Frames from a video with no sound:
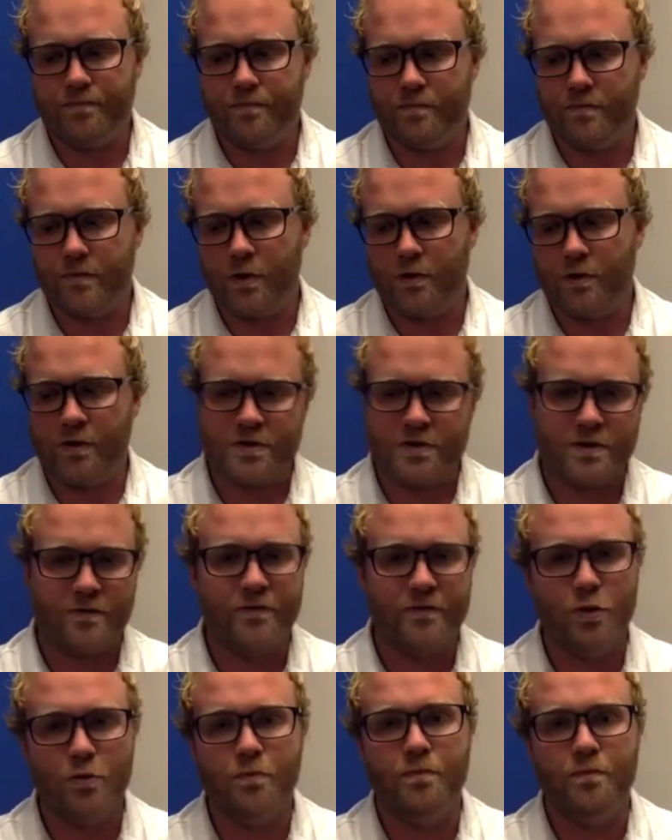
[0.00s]
there's a
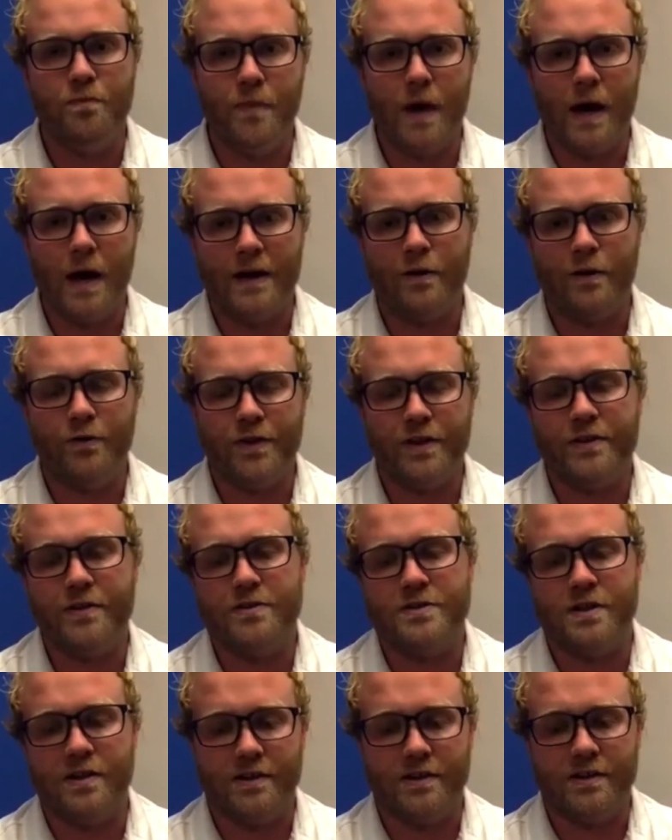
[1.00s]
few. I don't think
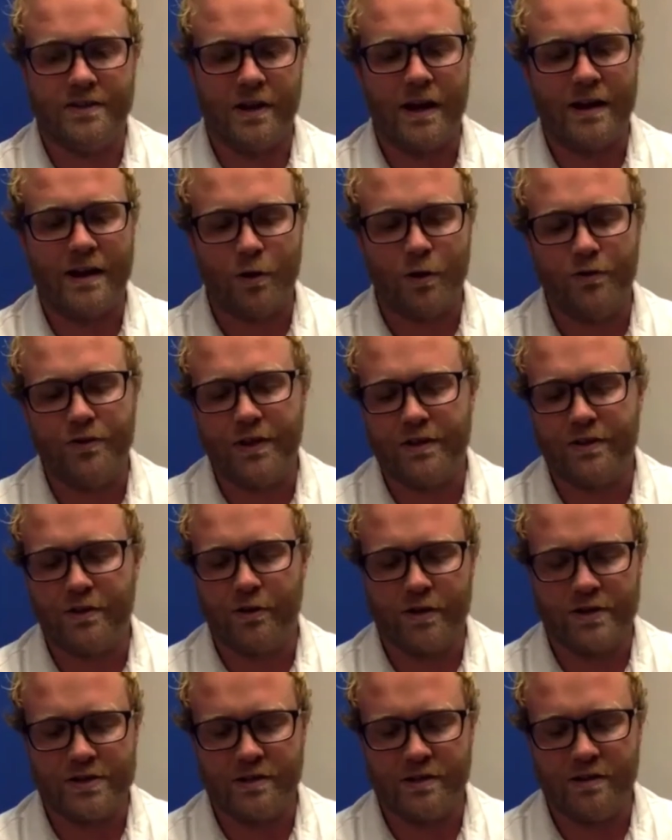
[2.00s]

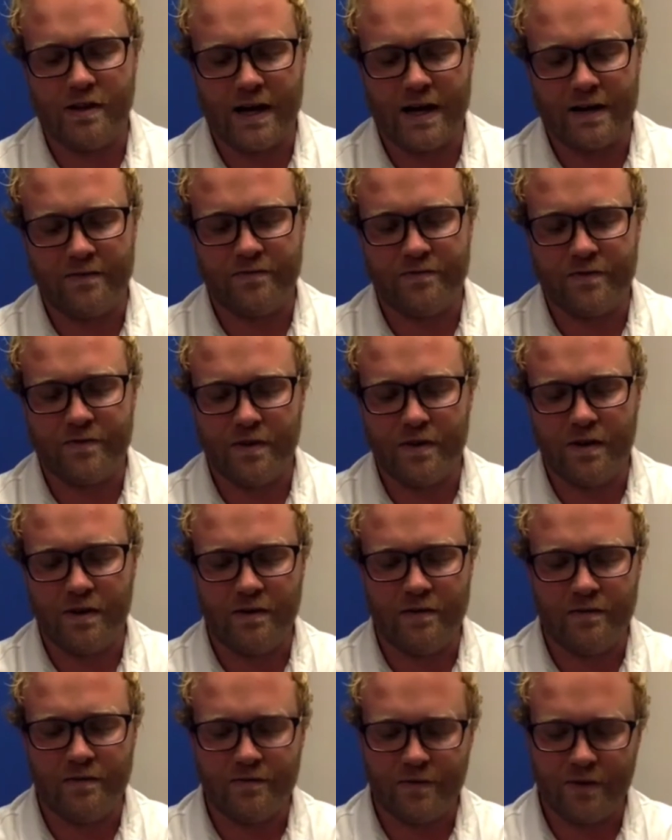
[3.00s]
there is a lot
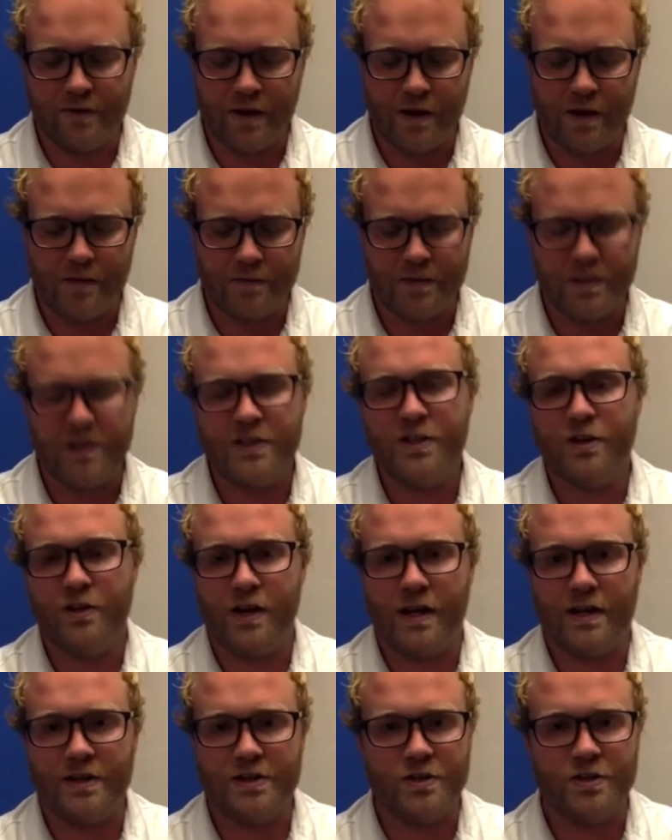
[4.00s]
of
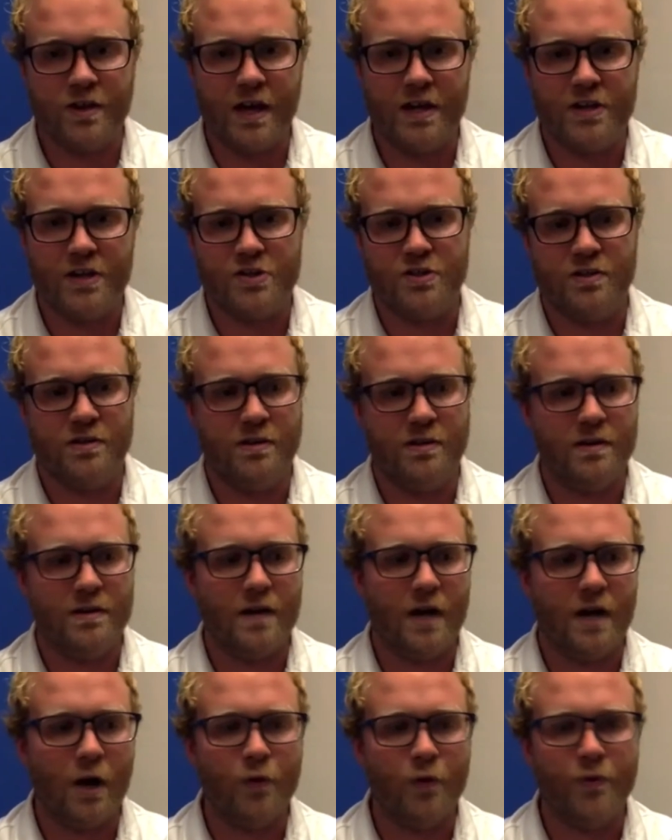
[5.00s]
continuing education
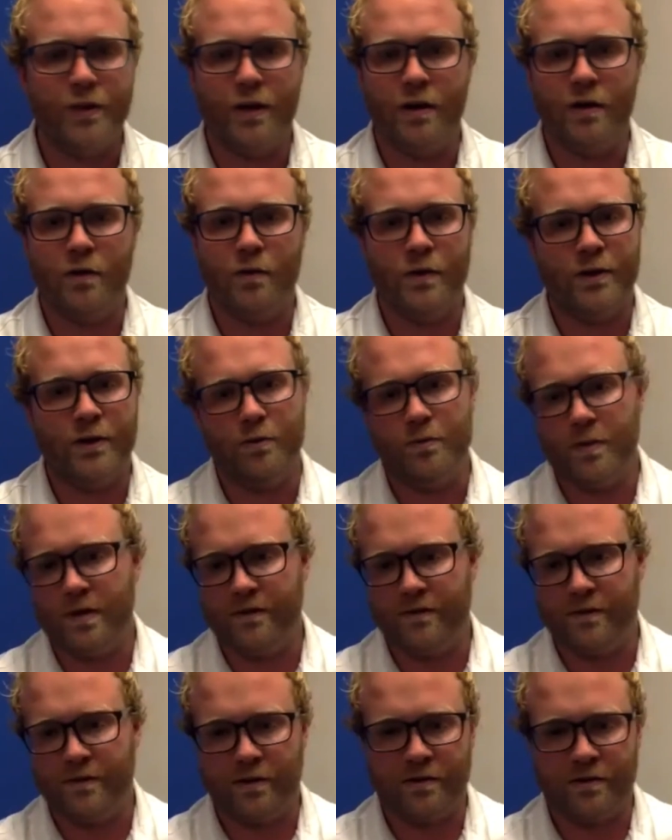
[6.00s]
out there, whether it be
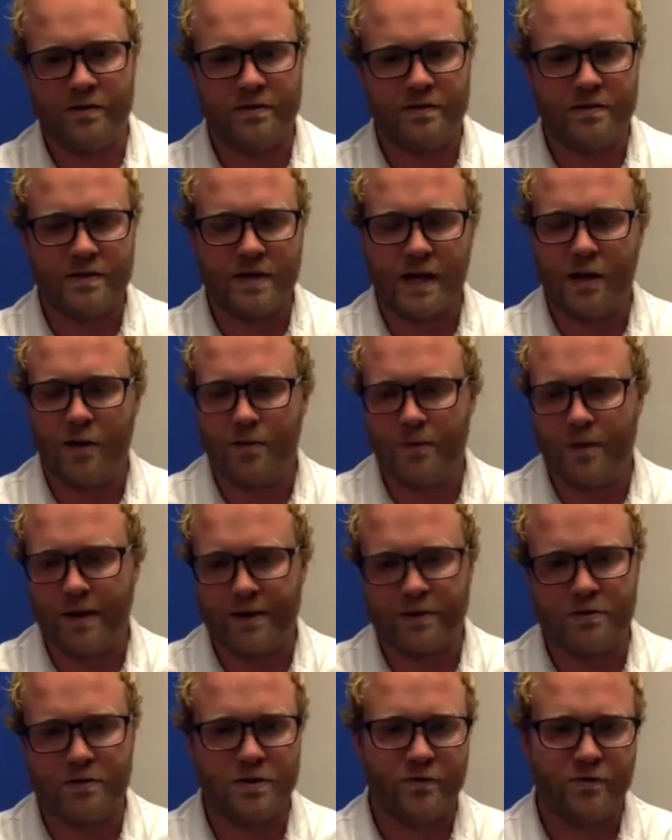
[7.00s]
for
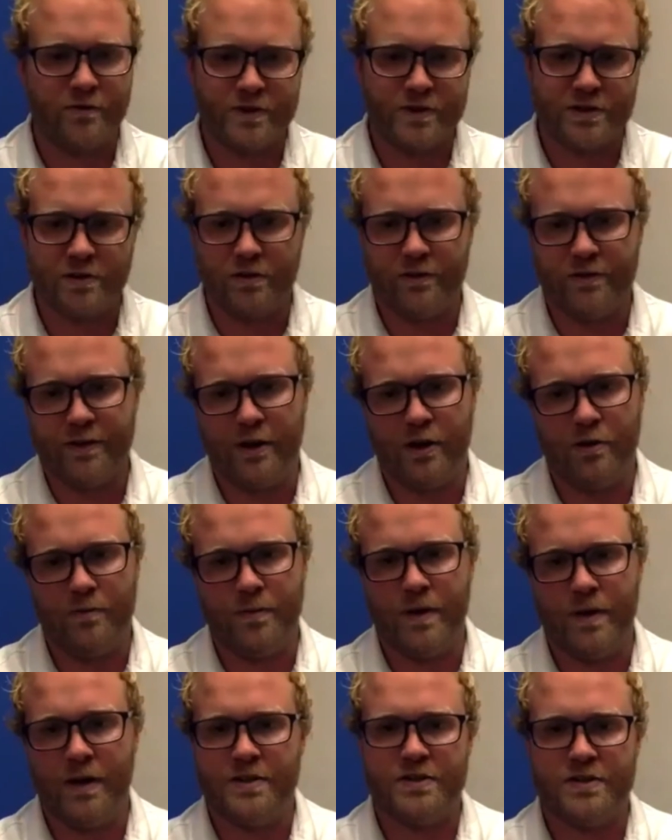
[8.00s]
chiropractors or physical
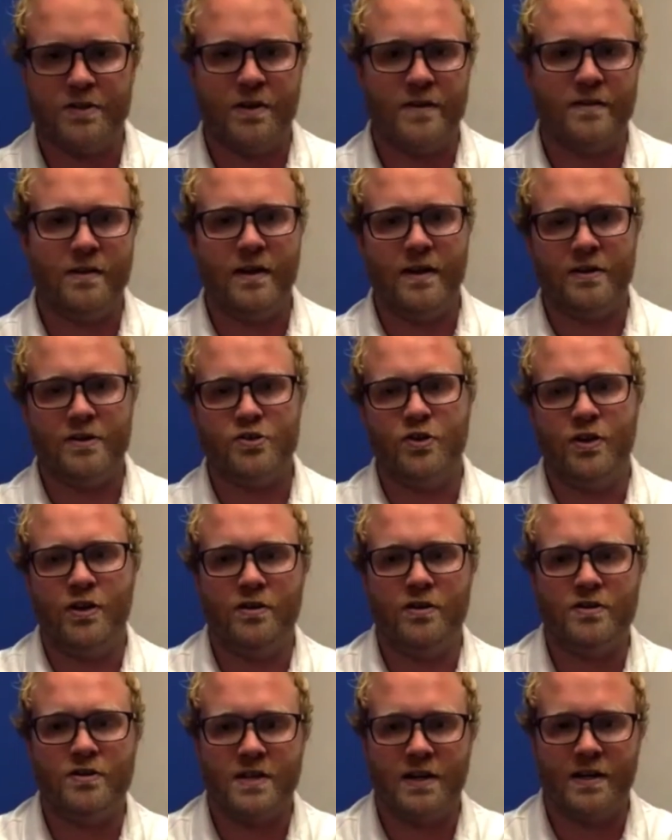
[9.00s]
therapists or athletic
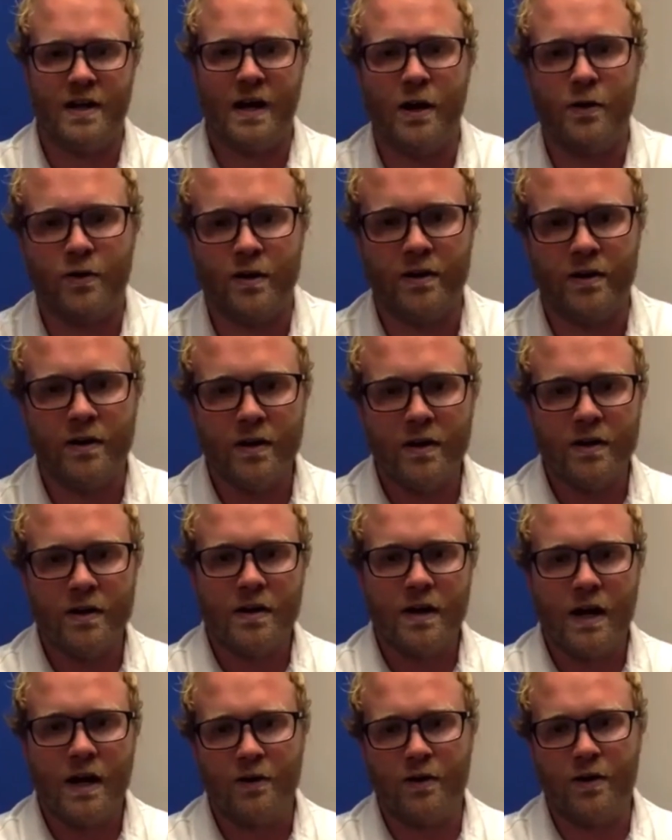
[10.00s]
trainers, on how
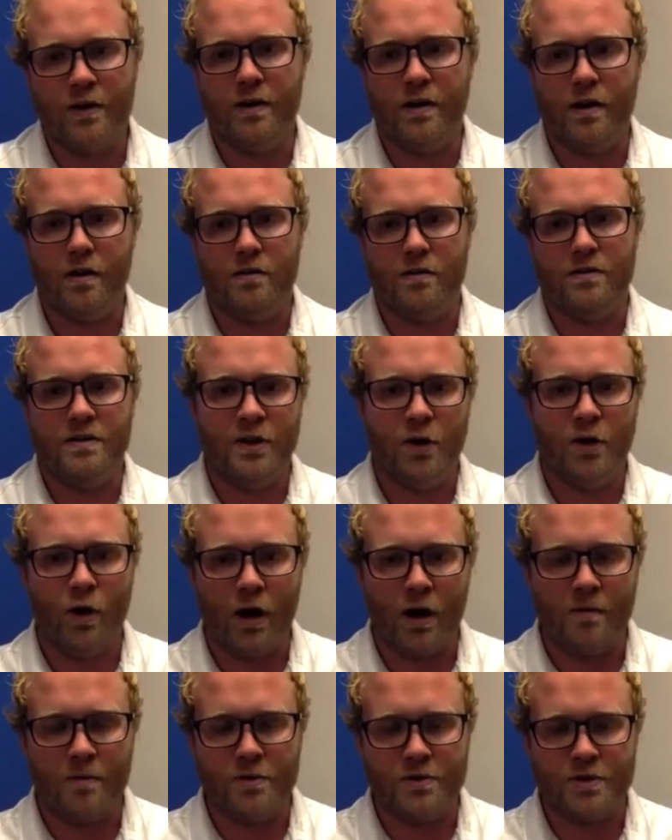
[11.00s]
to
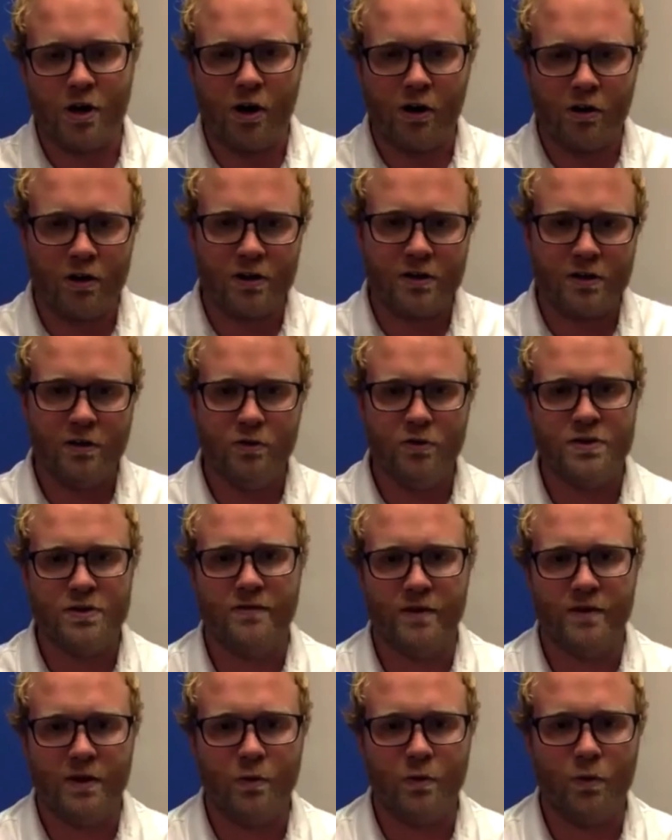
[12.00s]
almost all
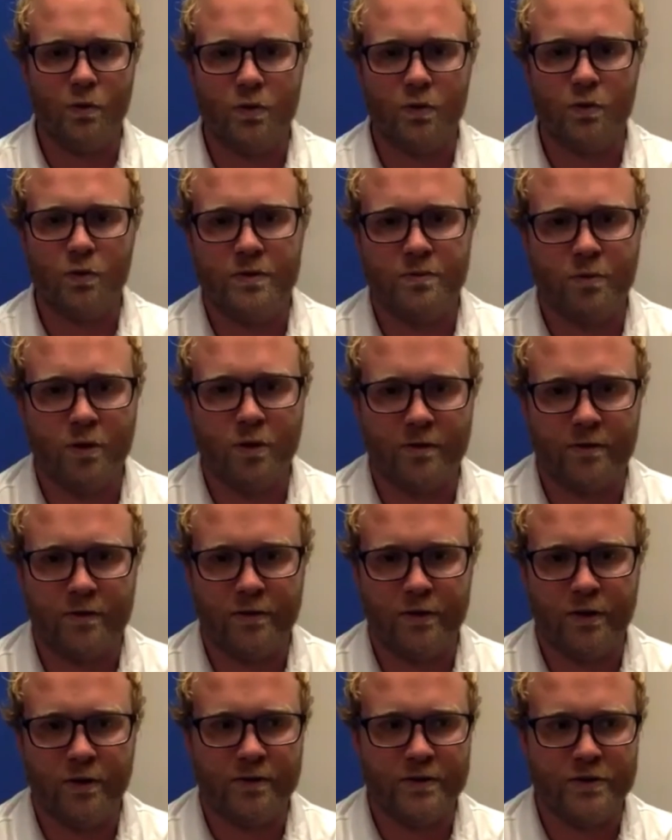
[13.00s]
inclusively work with peripheral
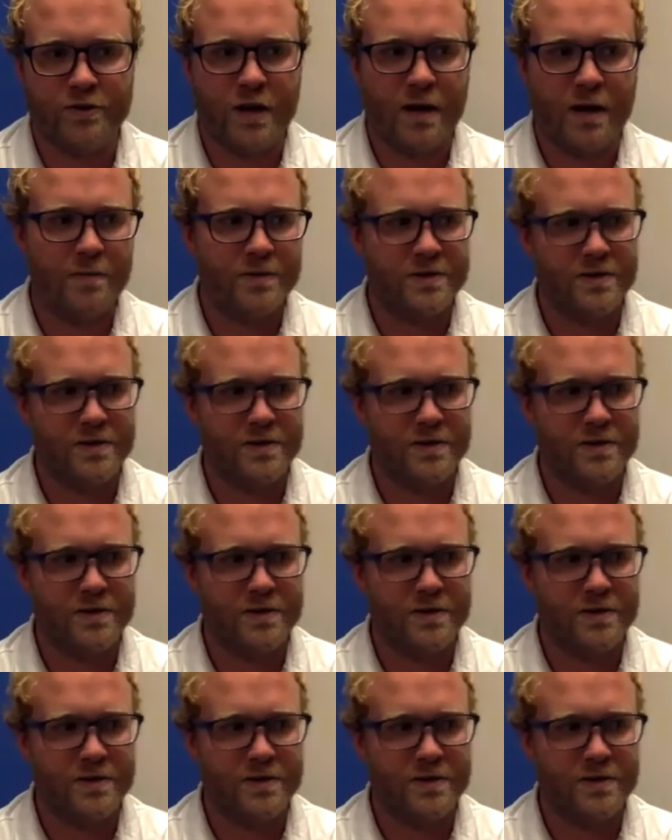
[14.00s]
nerve entrapments.